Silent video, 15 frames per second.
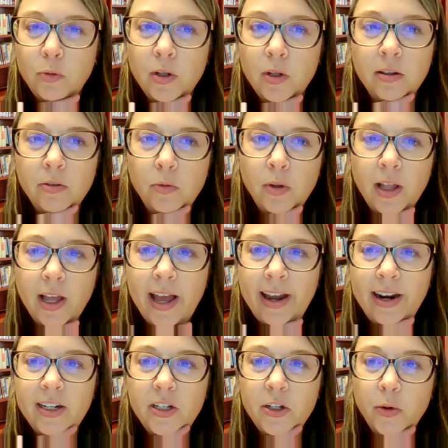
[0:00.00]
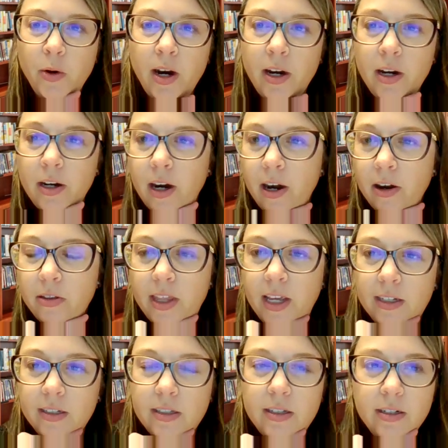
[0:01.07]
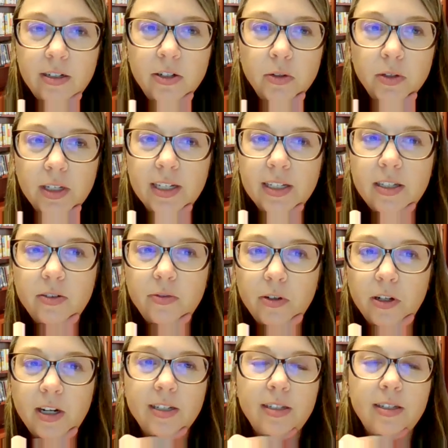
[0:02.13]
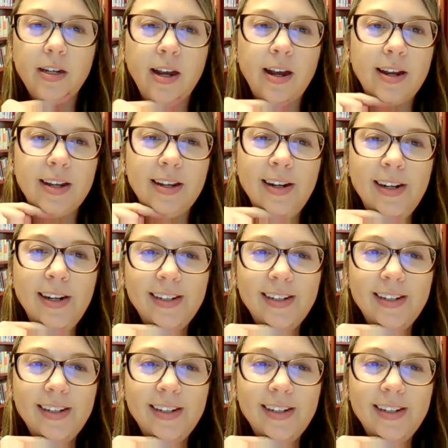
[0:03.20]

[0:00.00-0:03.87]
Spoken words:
we'll add it to our things to do list for us, Skye.